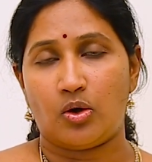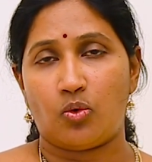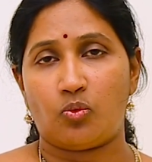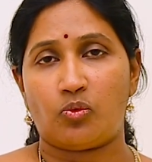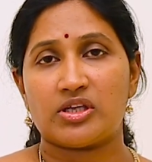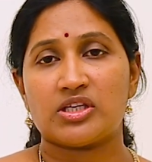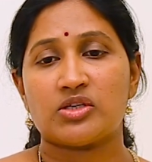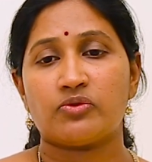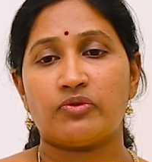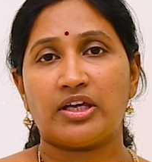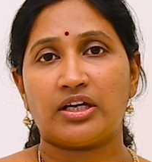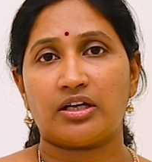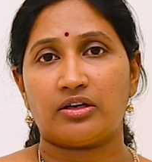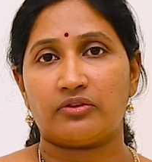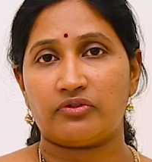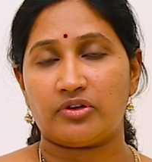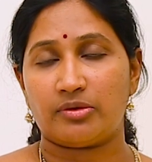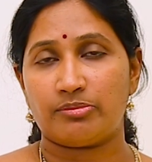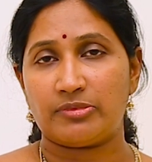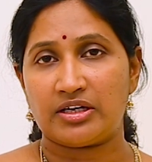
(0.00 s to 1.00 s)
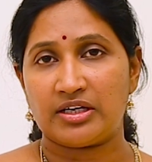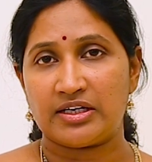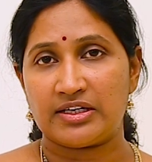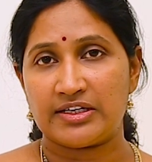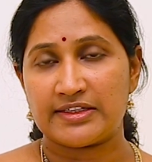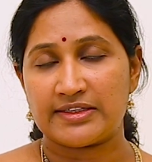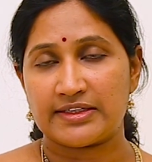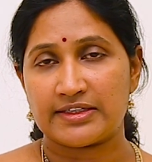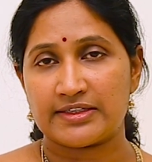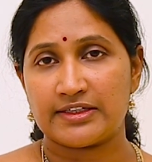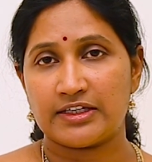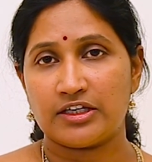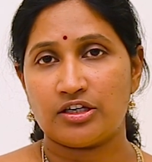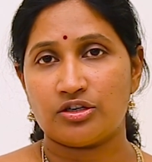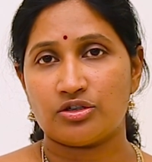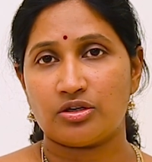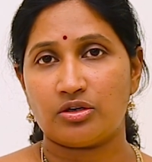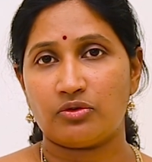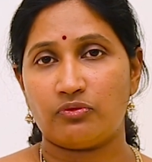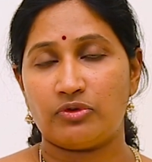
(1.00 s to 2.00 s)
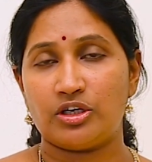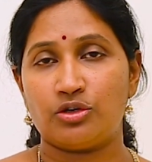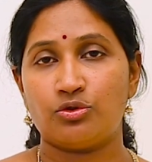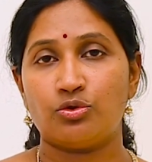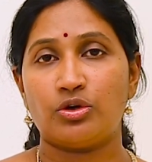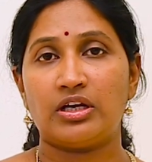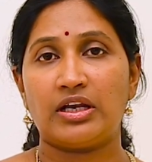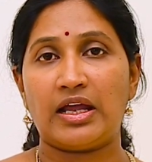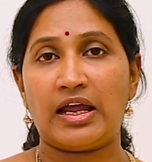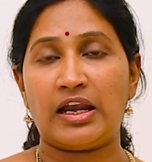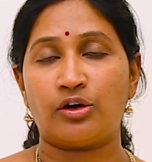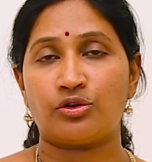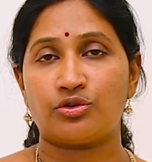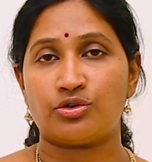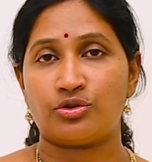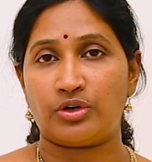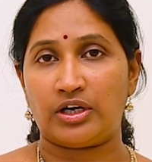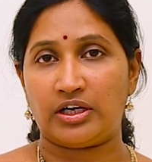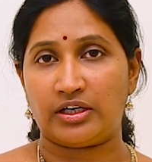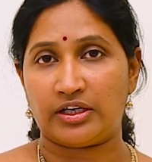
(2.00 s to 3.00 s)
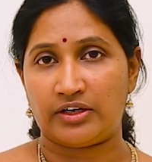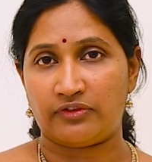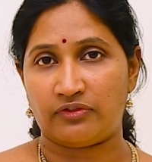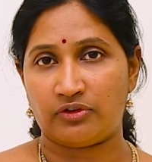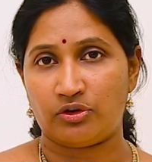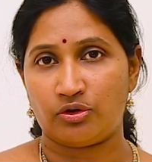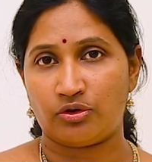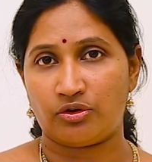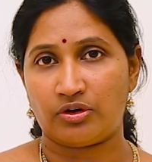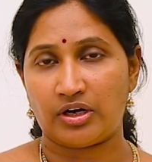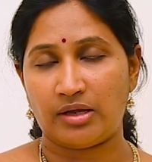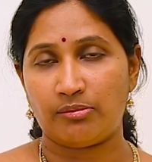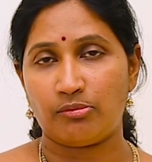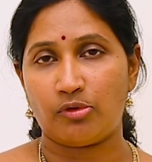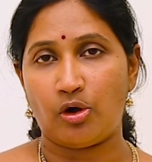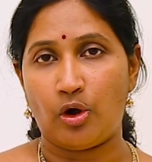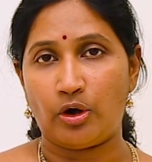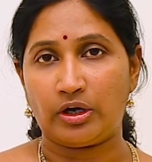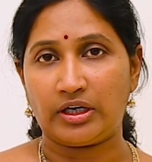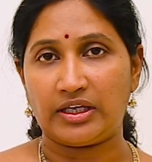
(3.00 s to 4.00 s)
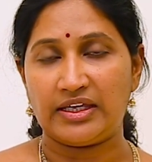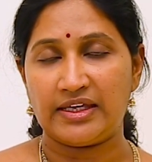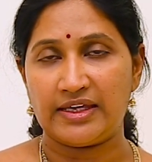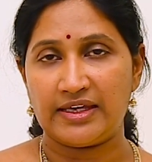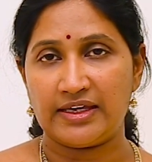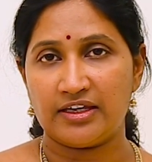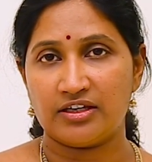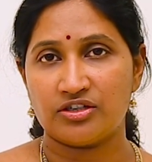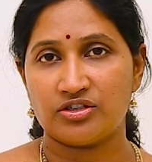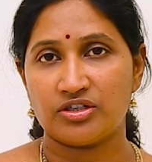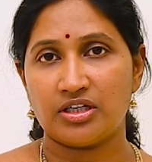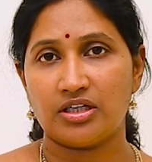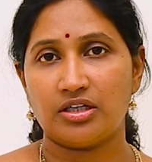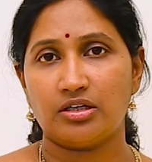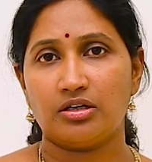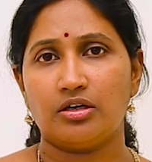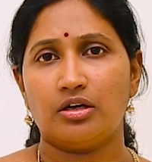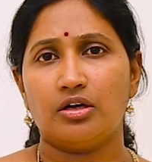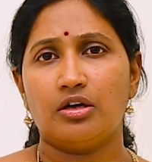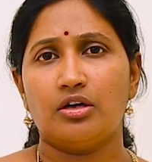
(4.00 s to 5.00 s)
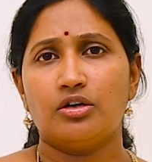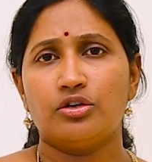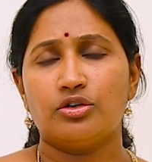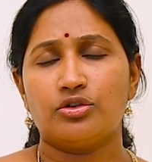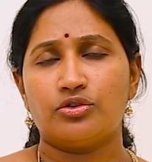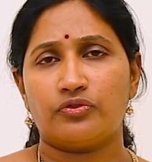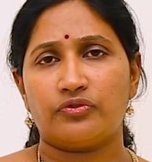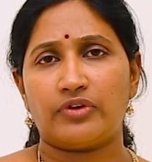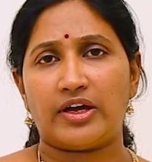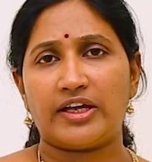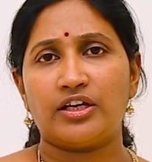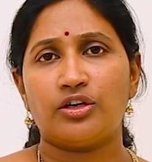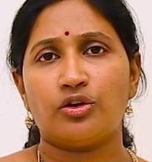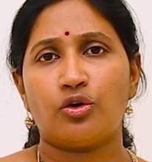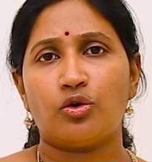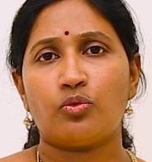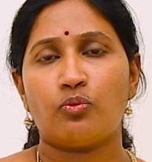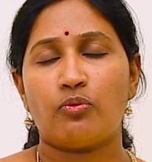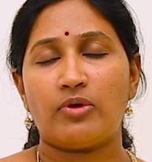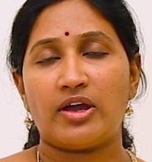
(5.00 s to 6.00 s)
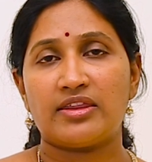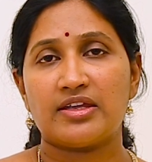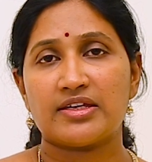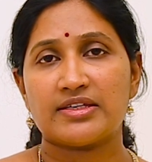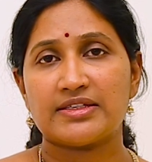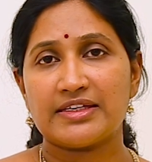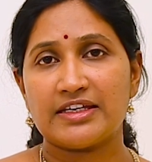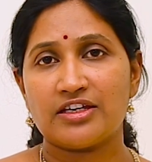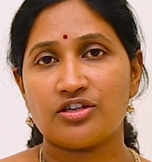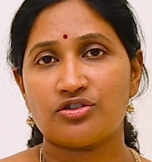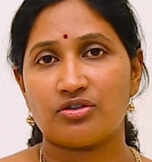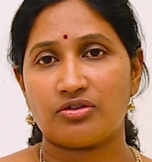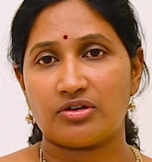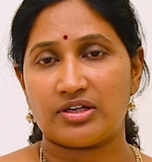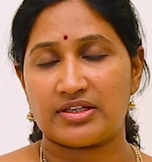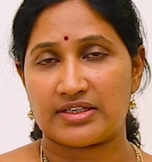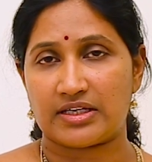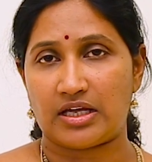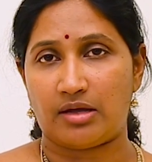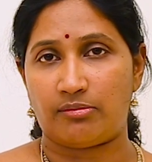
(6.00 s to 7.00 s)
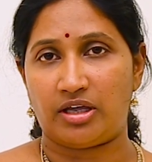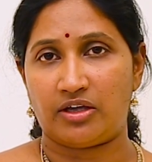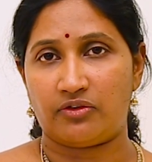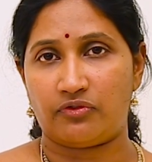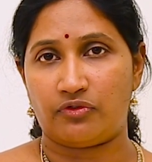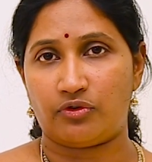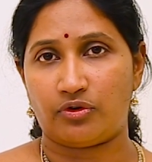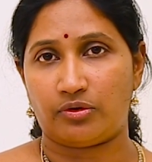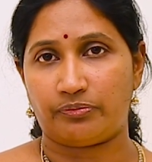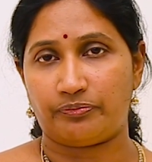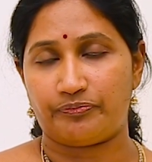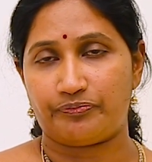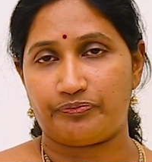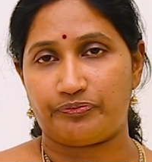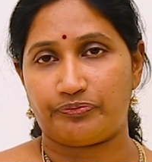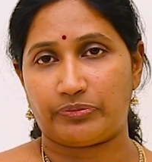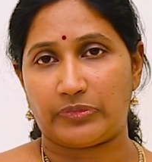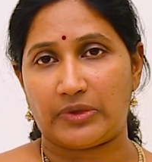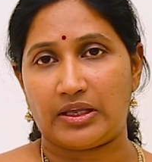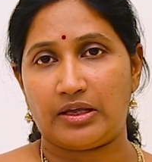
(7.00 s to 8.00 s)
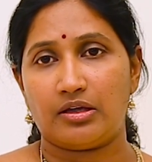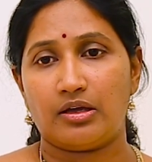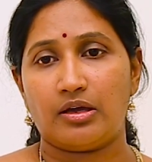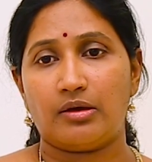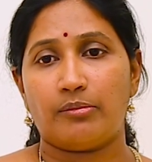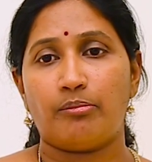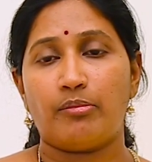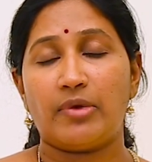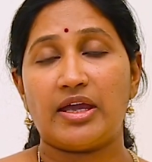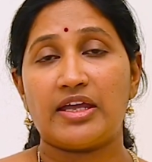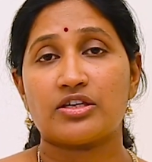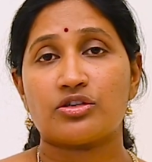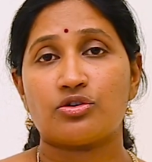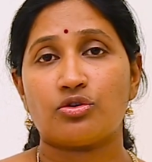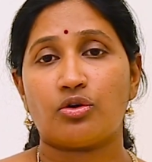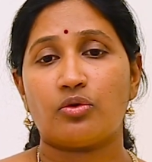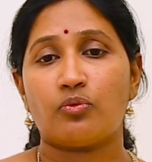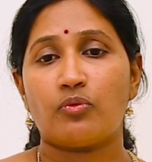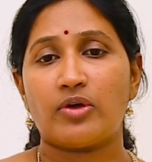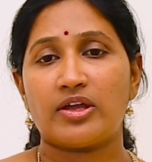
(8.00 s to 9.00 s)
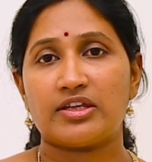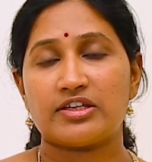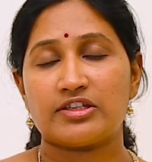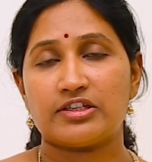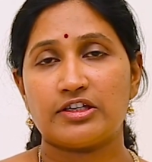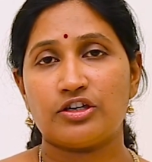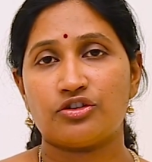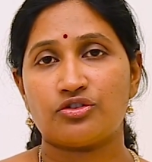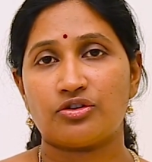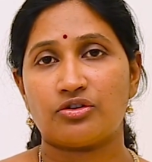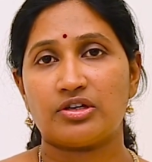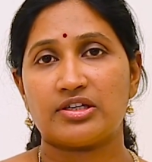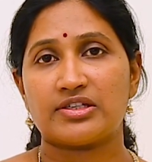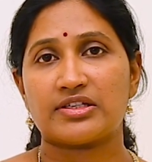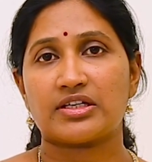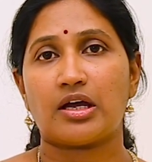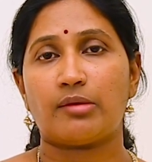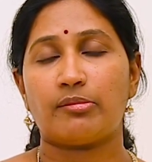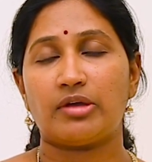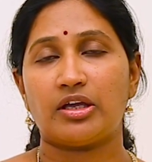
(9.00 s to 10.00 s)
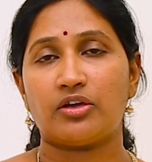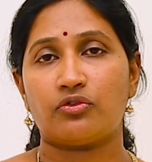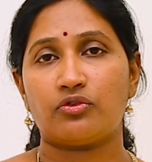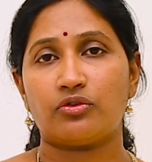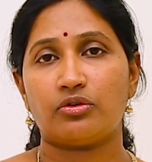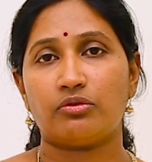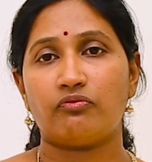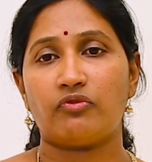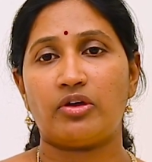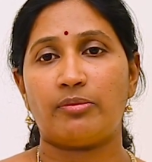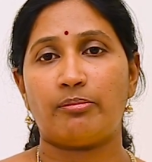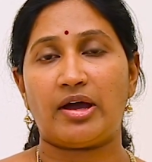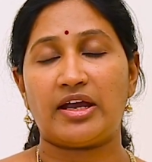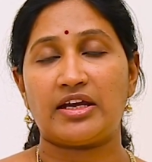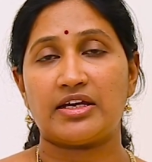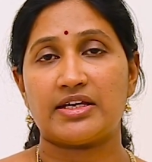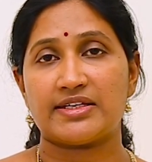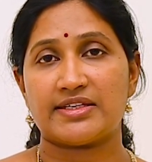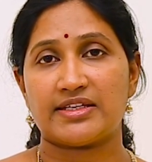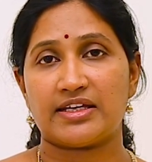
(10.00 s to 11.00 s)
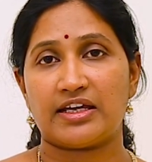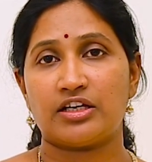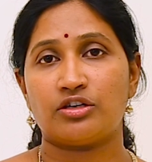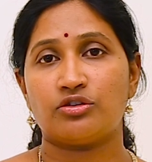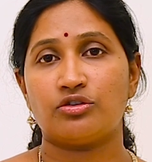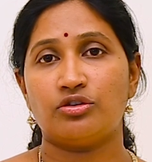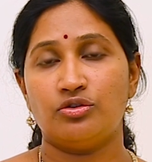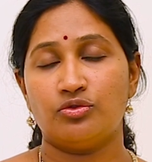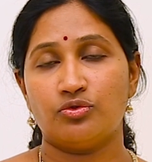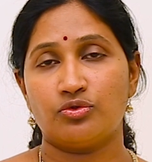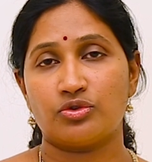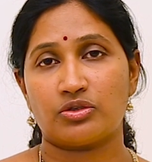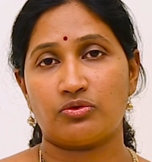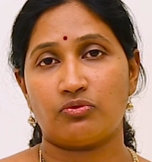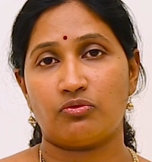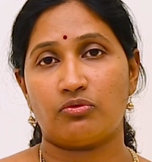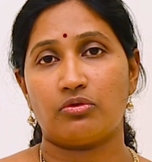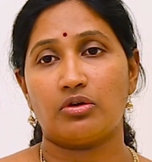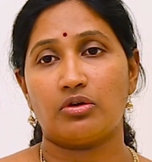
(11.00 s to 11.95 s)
Once we confirm that it is a seizure, we do an electroencephalogram or EEG to find out where the seizure is coming from. Based on where the seizure is coming from, we might decide to use